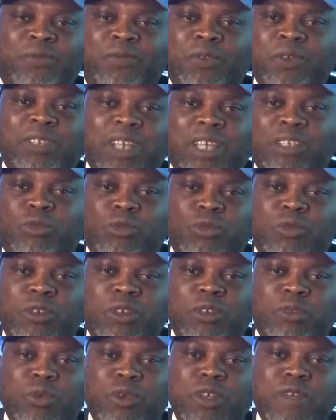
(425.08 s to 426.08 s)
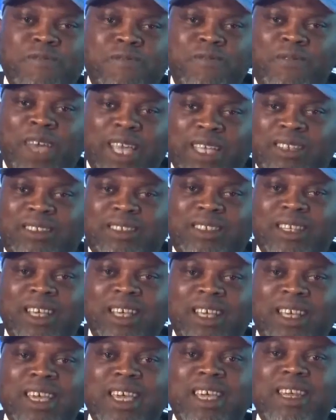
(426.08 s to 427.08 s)
refusal to invest
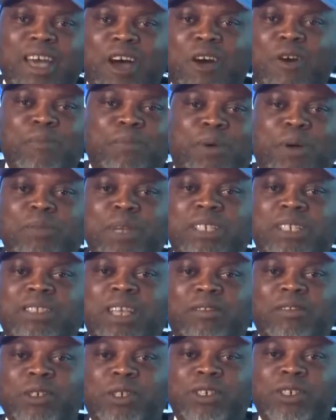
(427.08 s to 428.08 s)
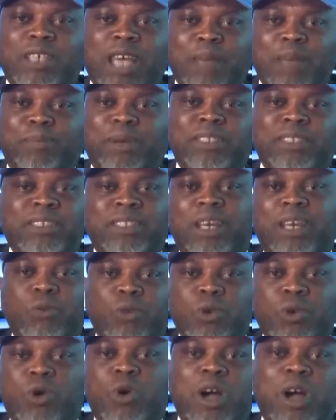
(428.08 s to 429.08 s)
in our own public service, because our president
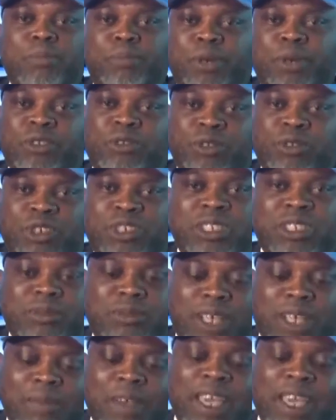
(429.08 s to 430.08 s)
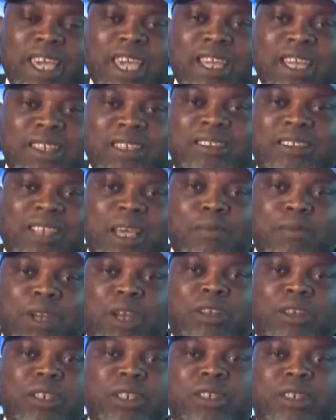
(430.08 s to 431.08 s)
will go abroad to treat himself in the same
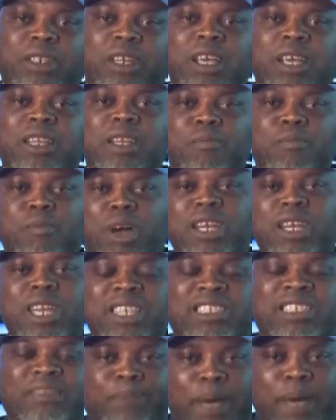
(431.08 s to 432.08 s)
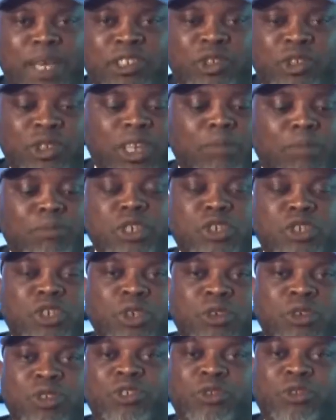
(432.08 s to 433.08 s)
London. The money he spent should have been
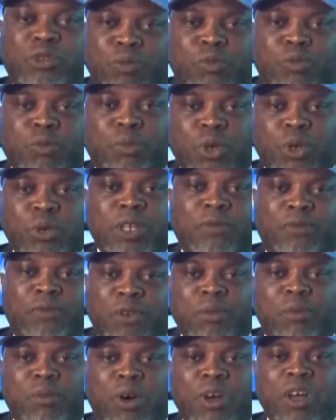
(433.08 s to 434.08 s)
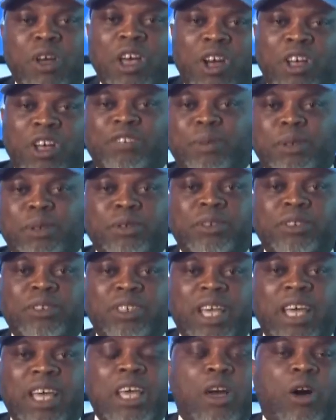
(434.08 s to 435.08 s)
used to build a few more hospitals
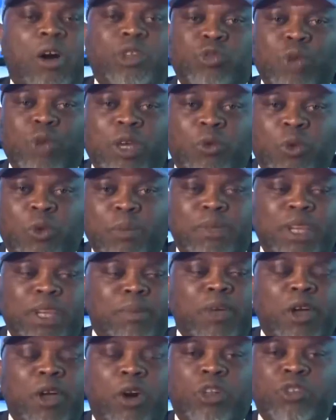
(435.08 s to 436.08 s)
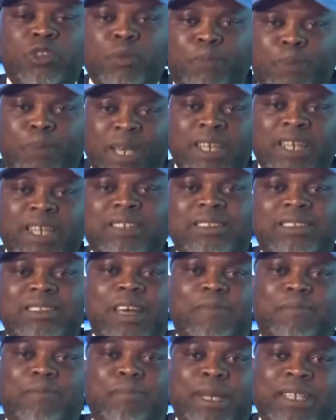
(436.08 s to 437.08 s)
here, or to equip them, or to pay their
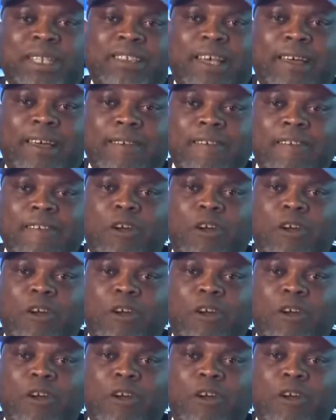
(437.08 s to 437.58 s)
staff better,